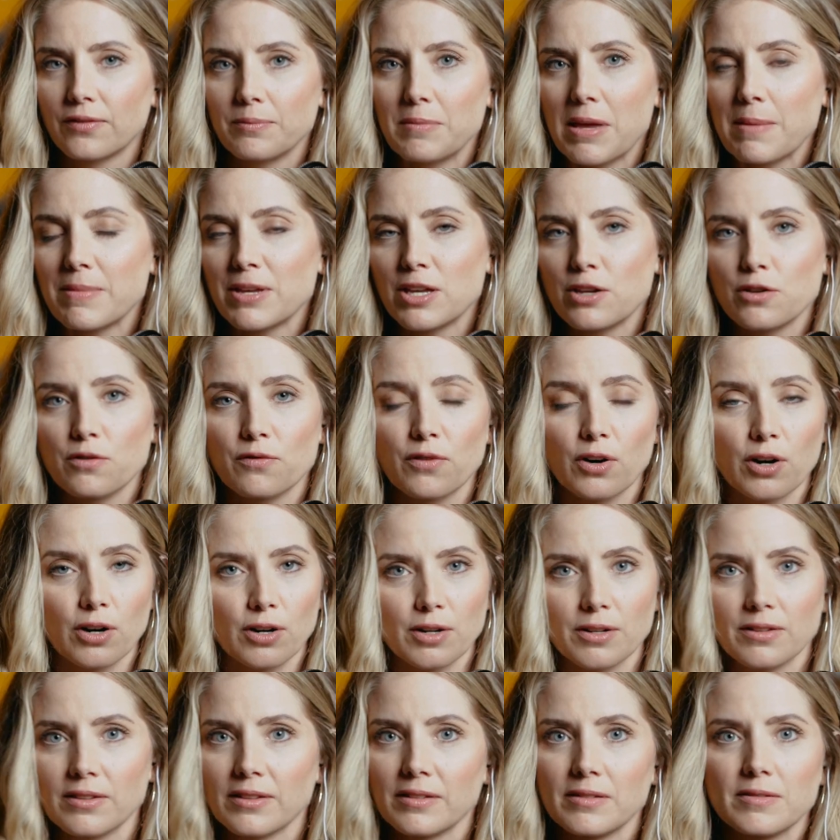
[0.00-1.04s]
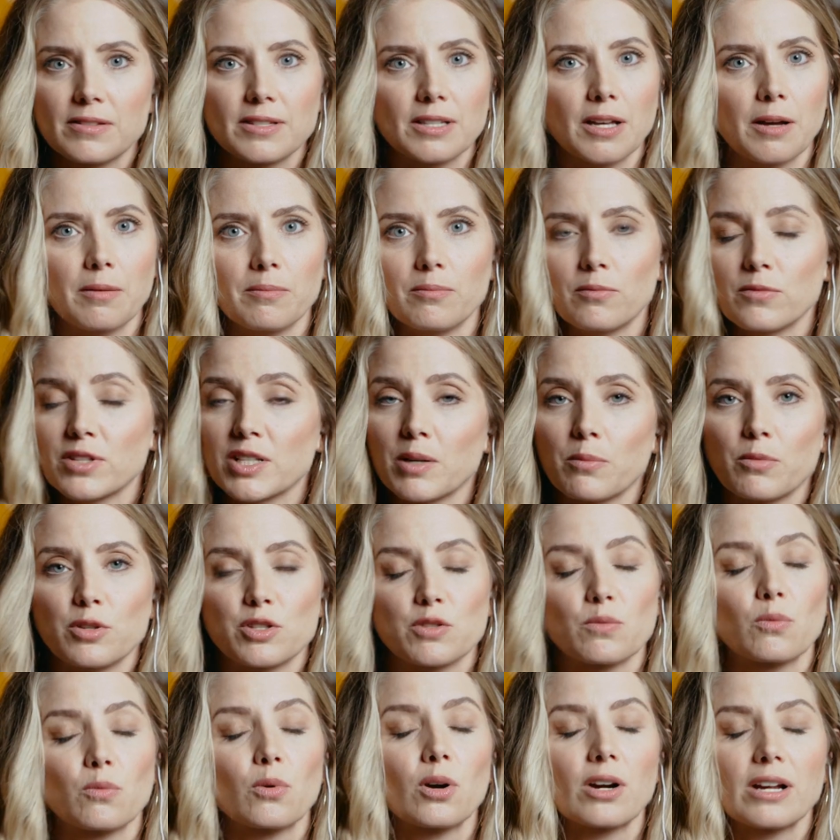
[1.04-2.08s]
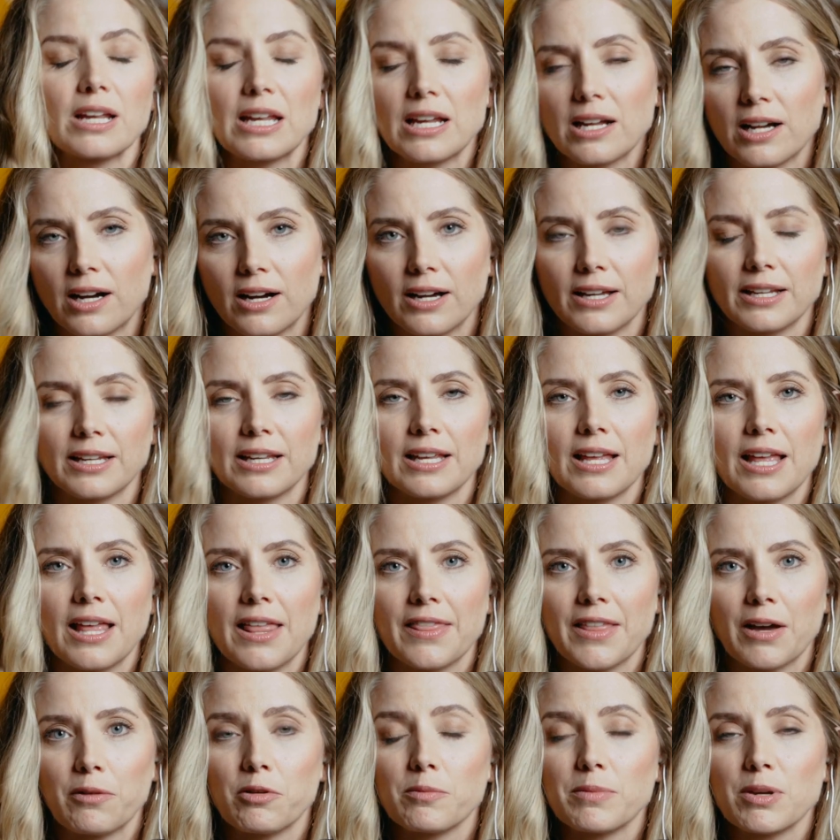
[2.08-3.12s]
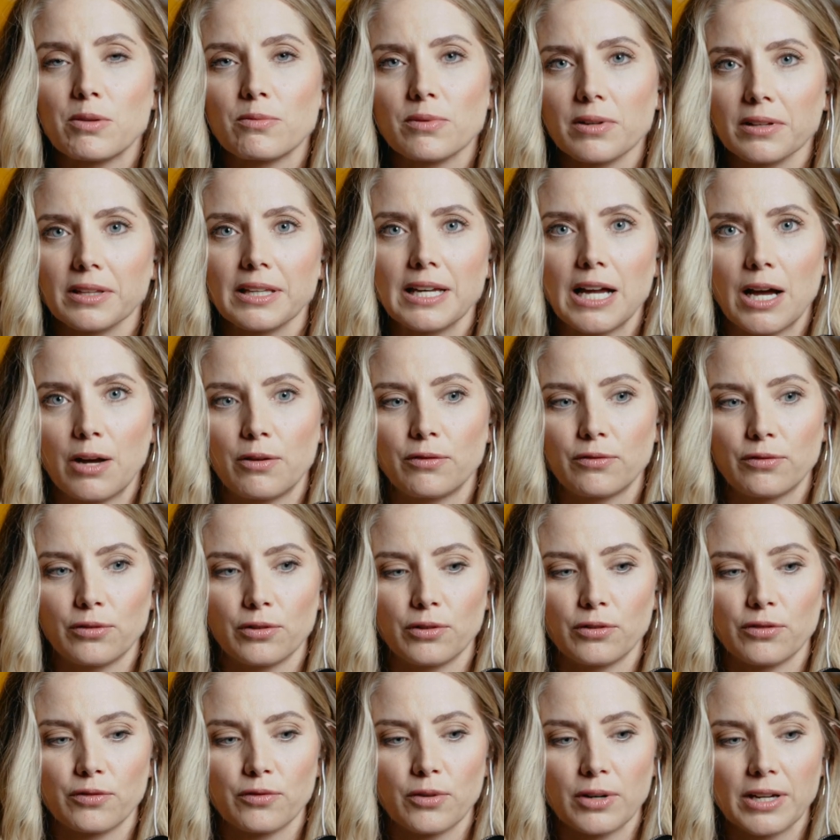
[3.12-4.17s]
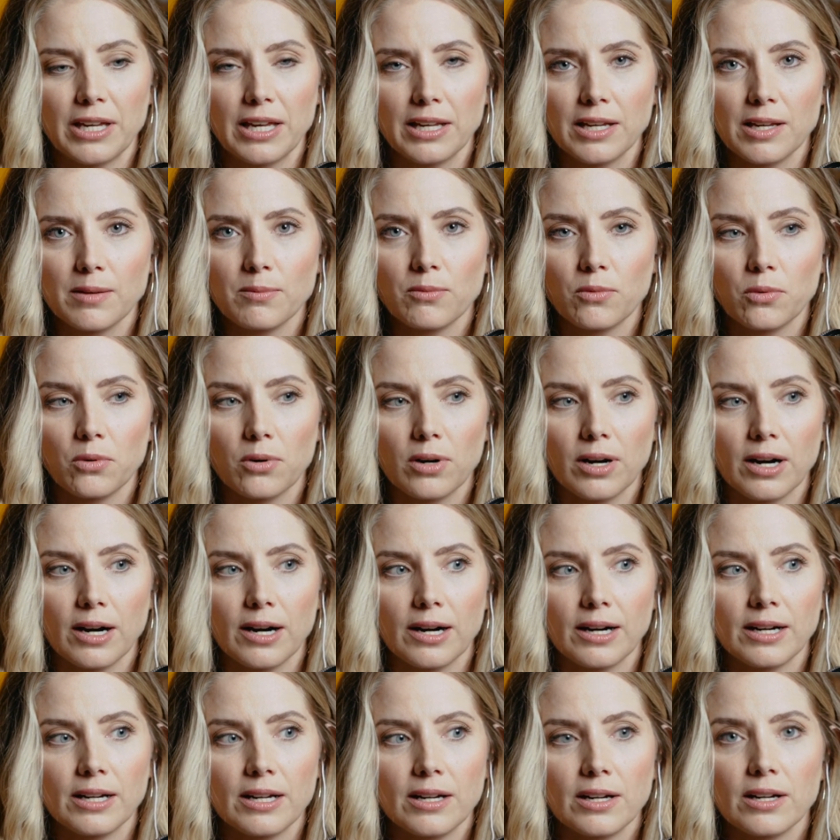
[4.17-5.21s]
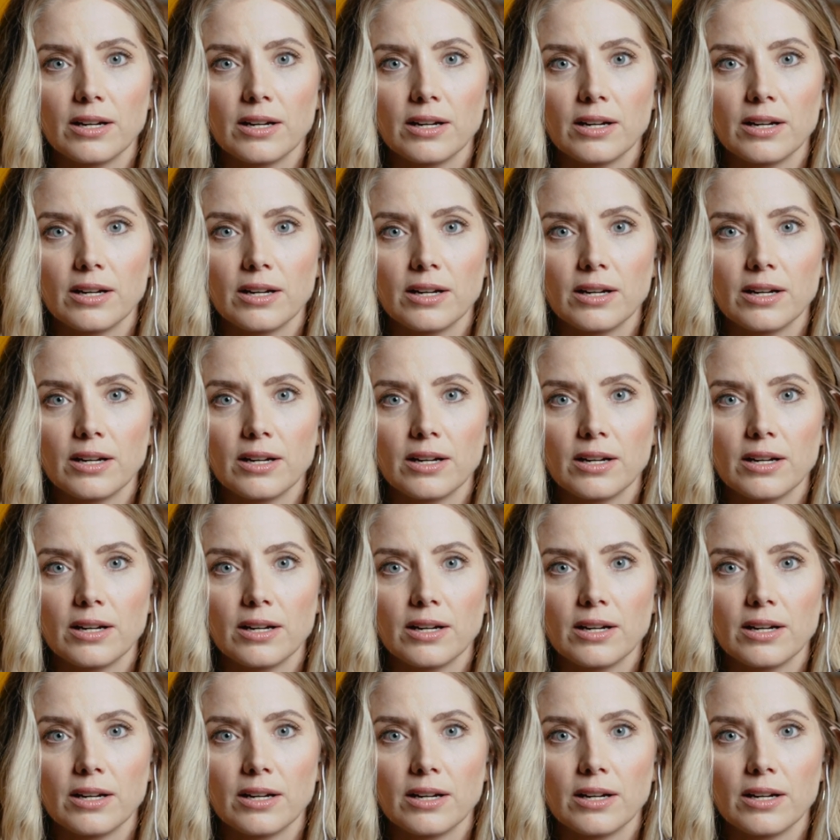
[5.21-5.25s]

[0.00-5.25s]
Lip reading: Maybe you've heard someone's working on that would be really helpful for getting more